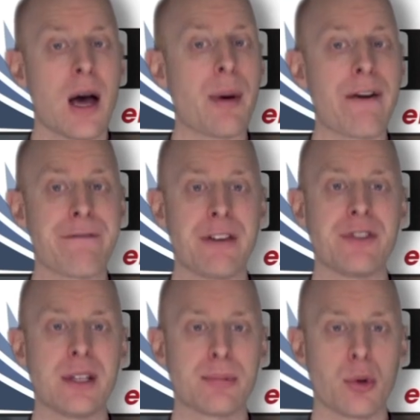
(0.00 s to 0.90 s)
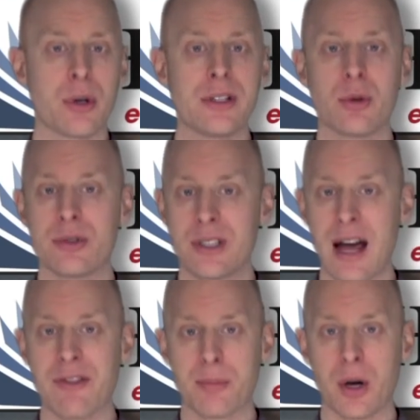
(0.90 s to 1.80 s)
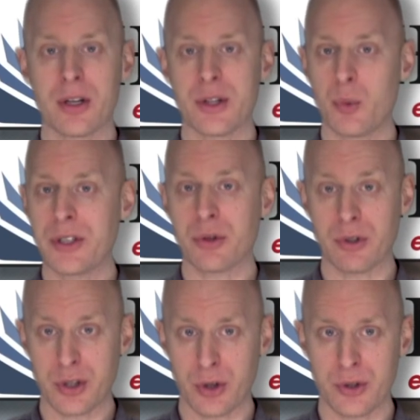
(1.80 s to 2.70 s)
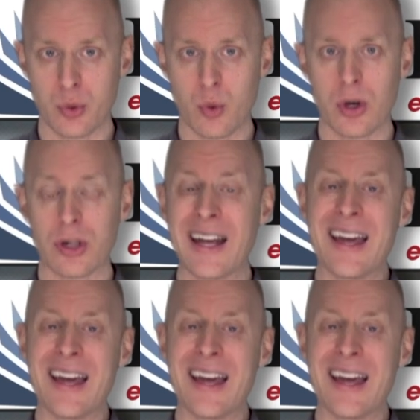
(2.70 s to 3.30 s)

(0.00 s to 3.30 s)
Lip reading: About 50 employees who staffed the park in the winter returned to work.